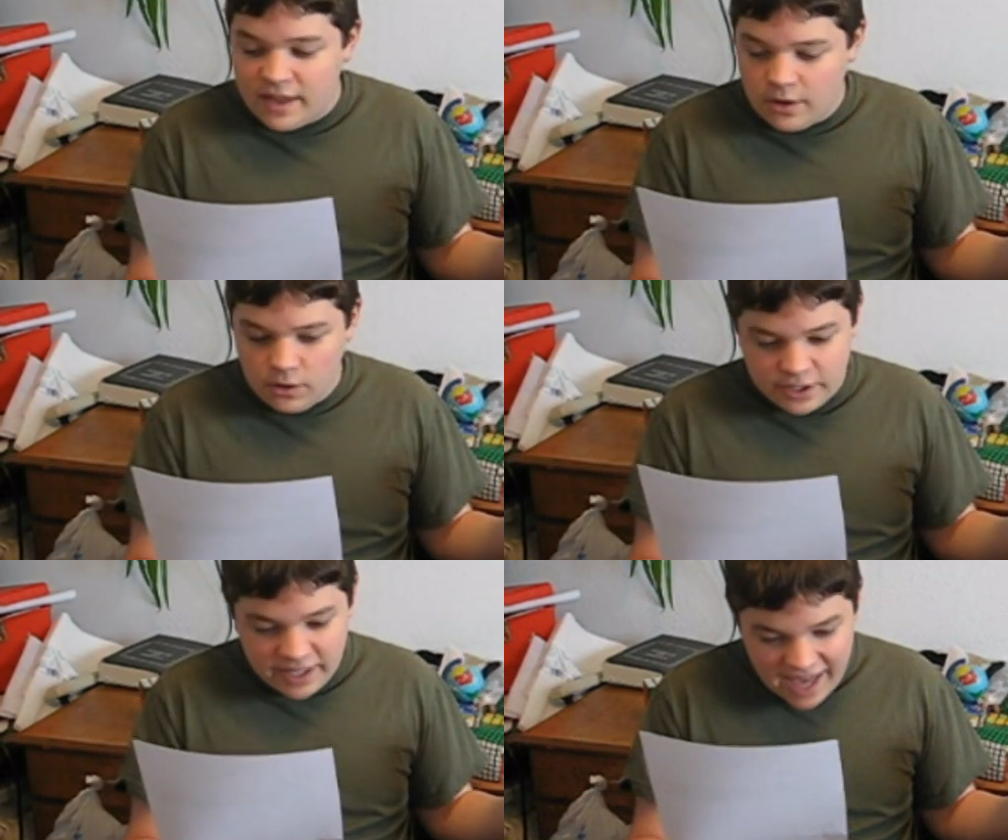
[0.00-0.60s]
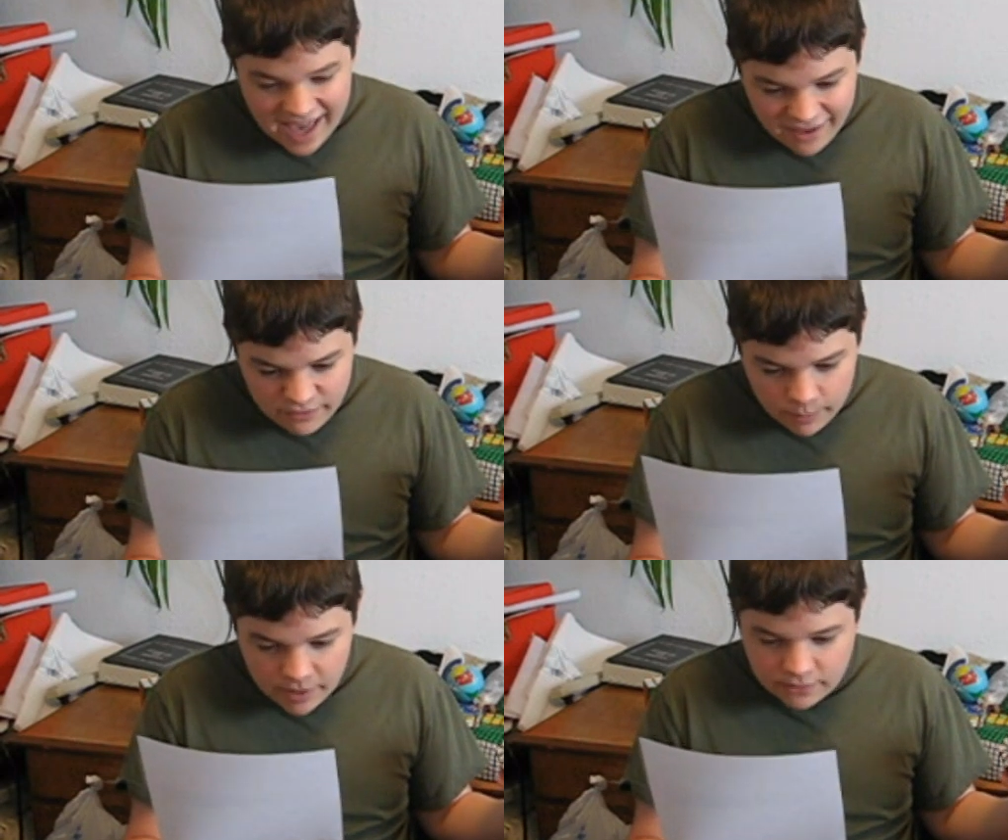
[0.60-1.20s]
Then holding half
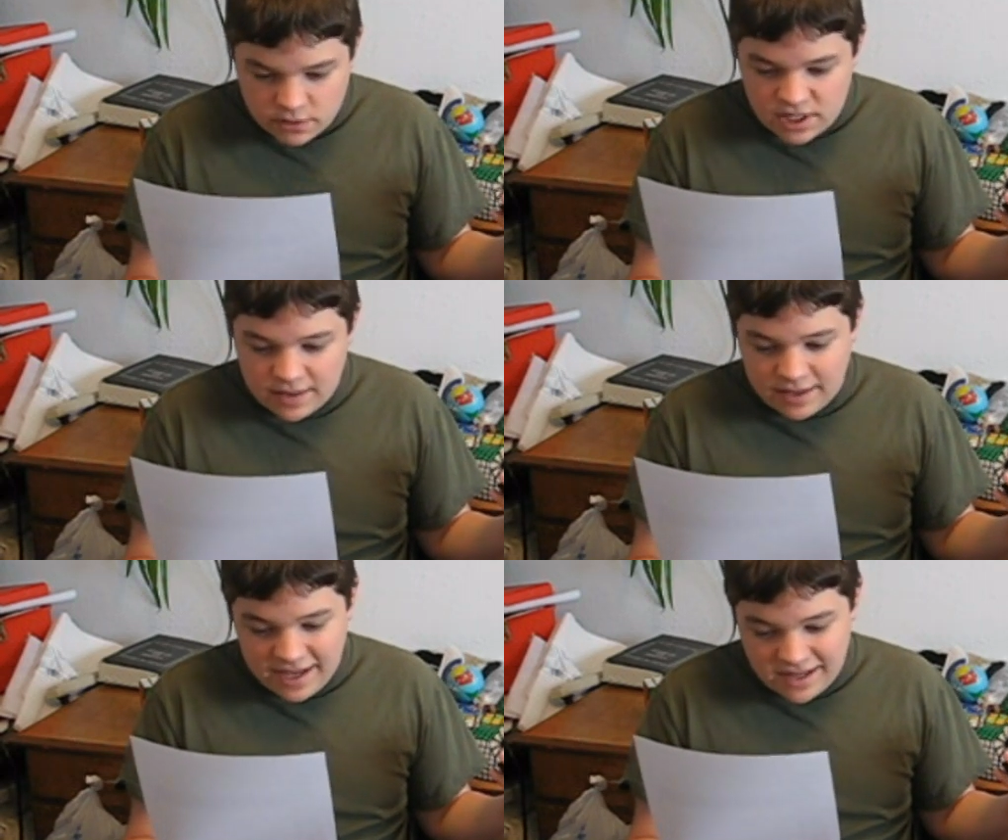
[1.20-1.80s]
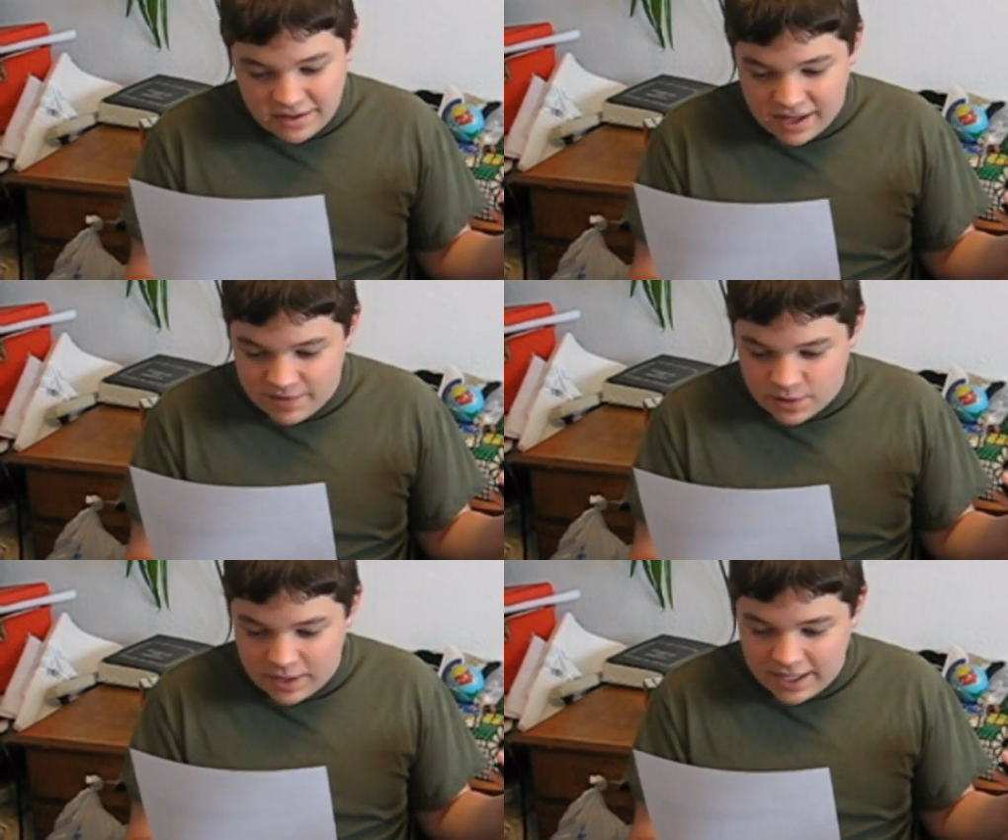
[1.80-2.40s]
the puzzle gently in your
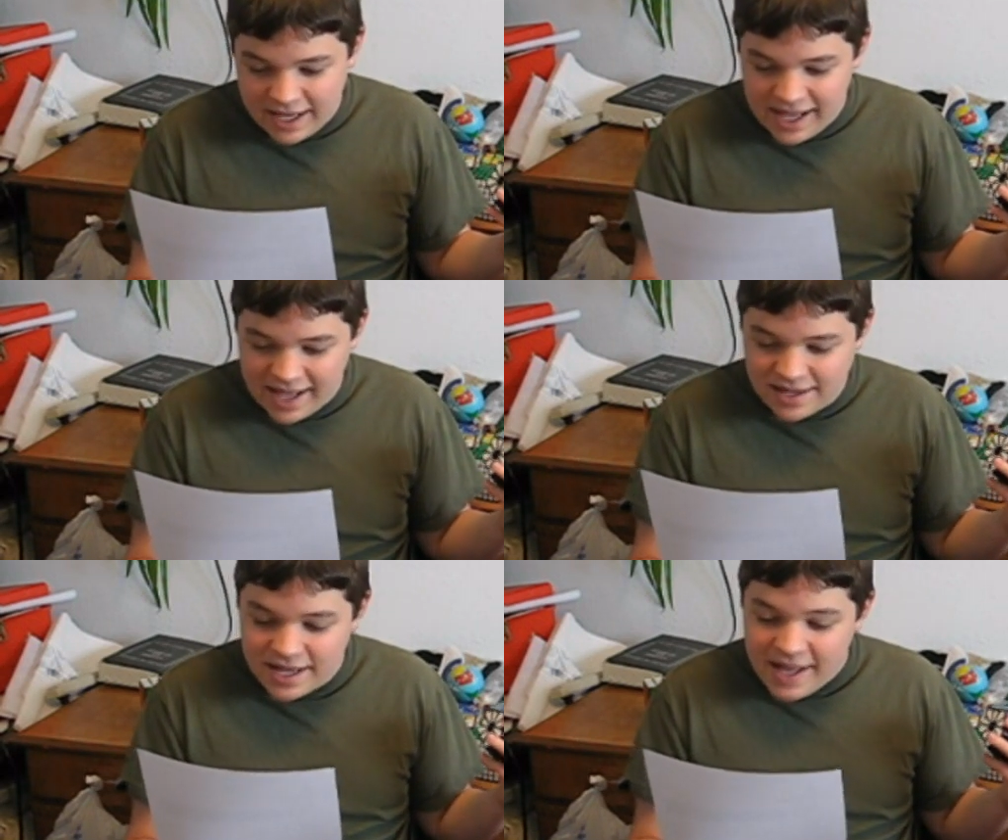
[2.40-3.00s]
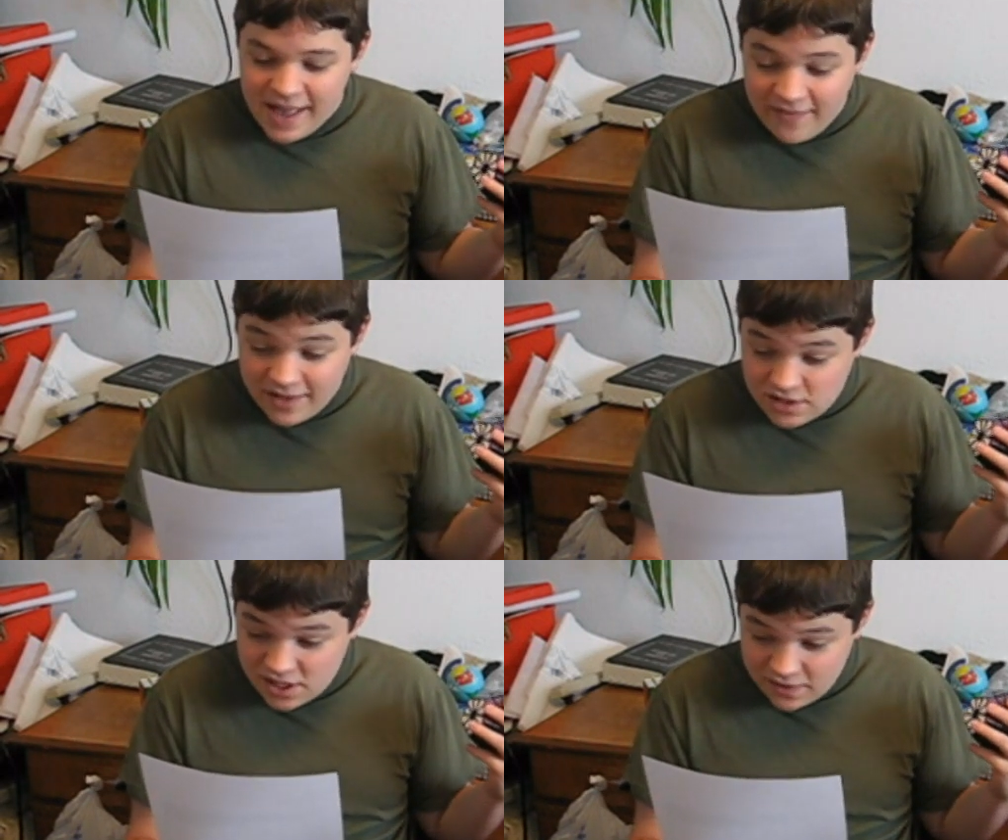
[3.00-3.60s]
left or right hand, and
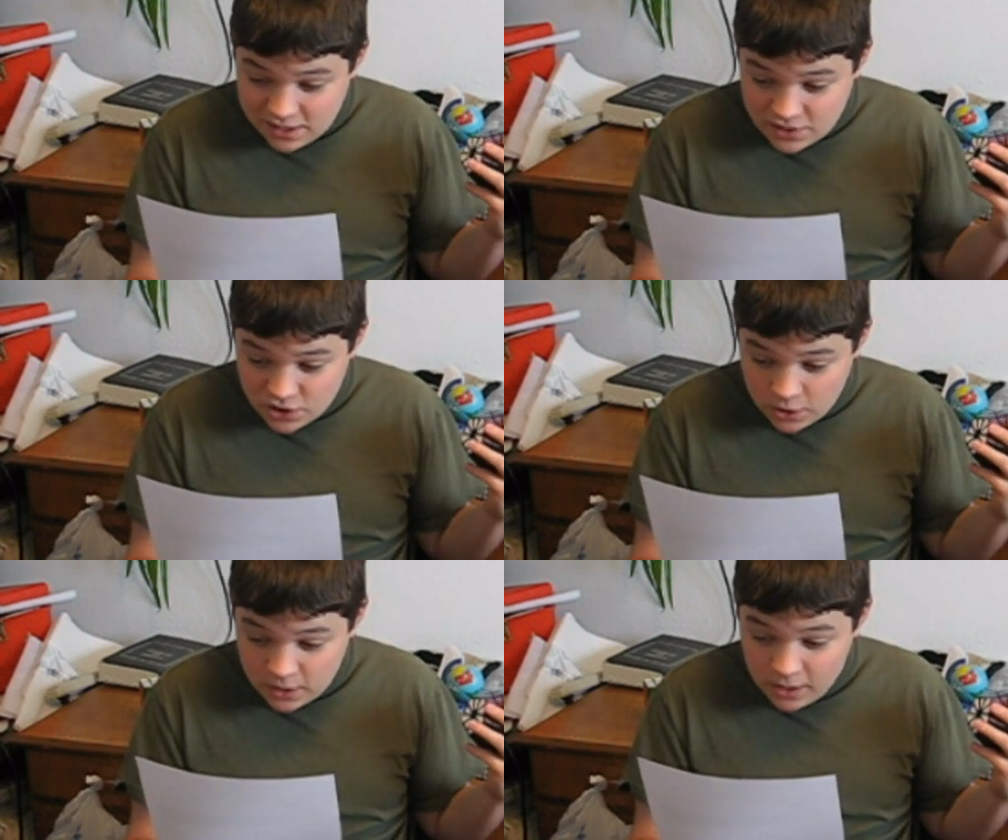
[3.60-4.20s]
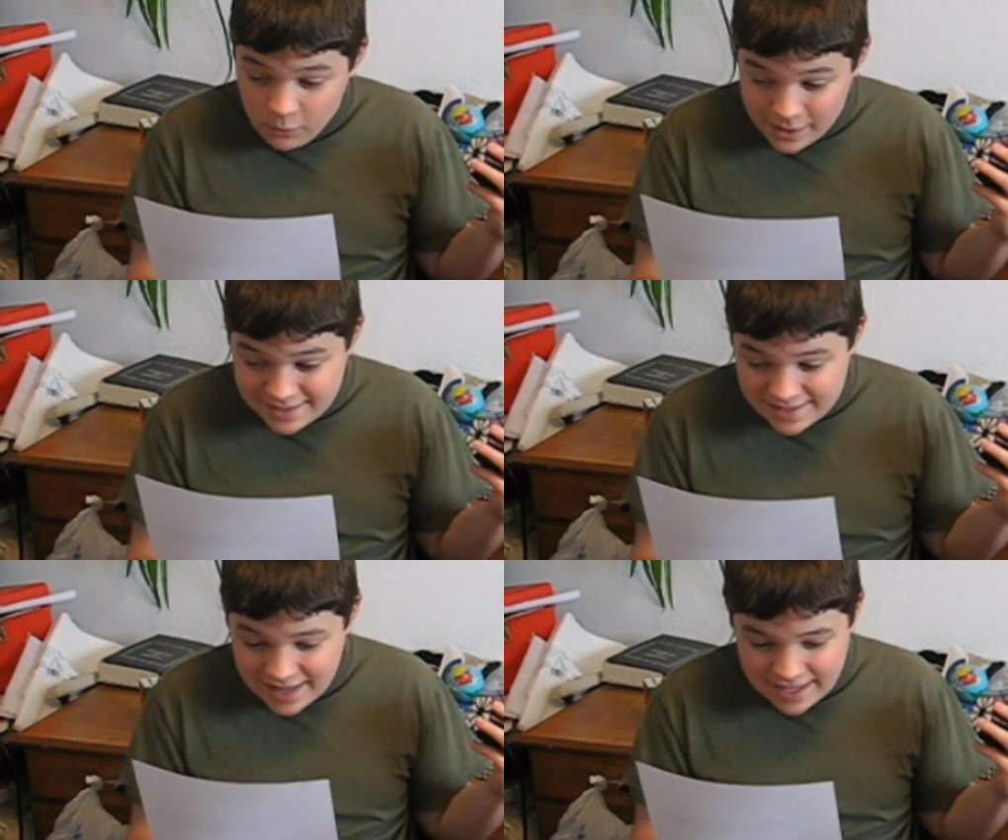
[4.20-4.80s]
then gently turning one
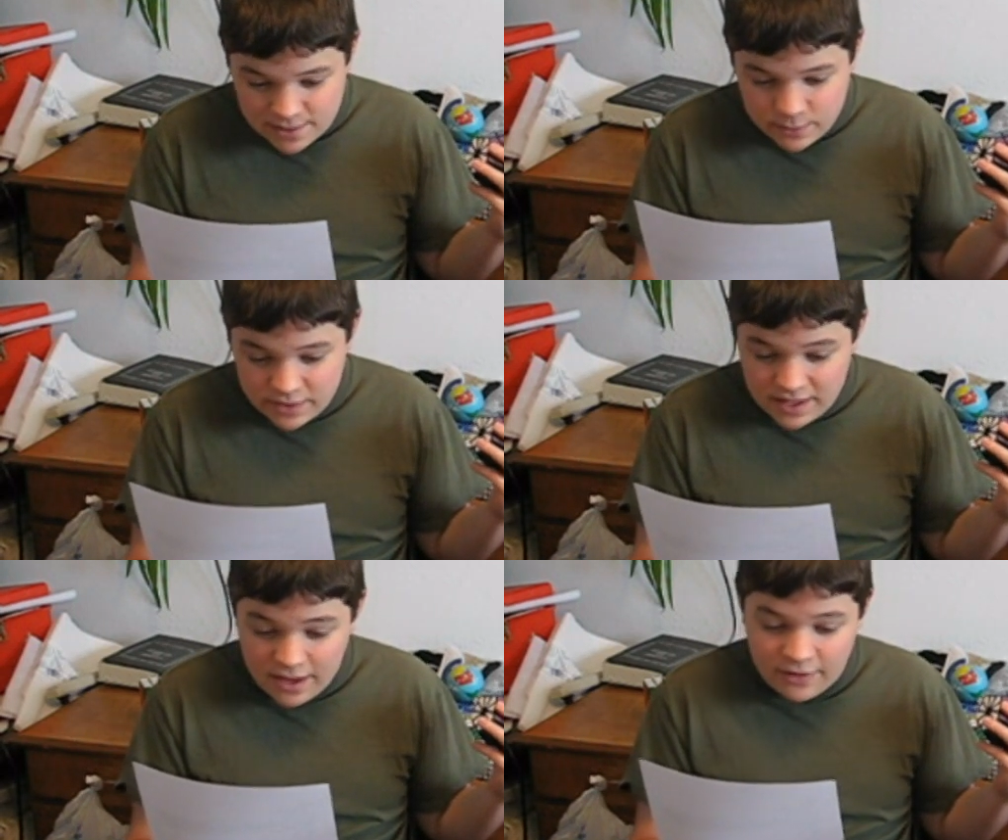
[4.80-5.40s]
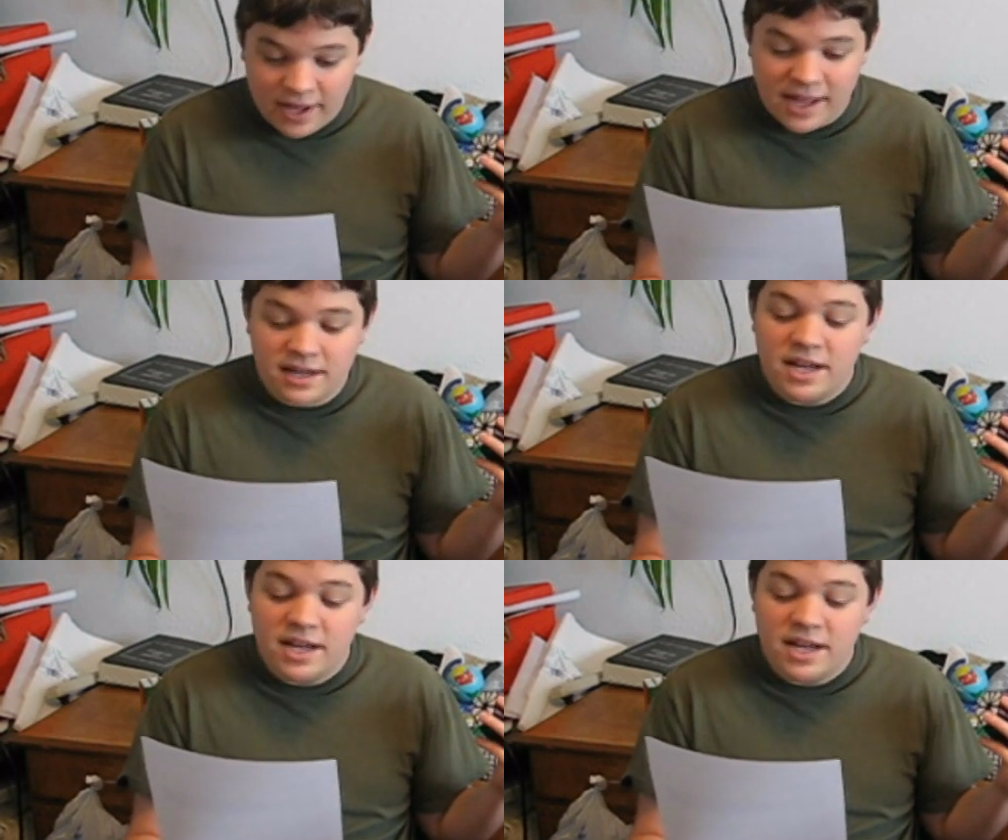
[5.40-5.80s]
slice with the other hand.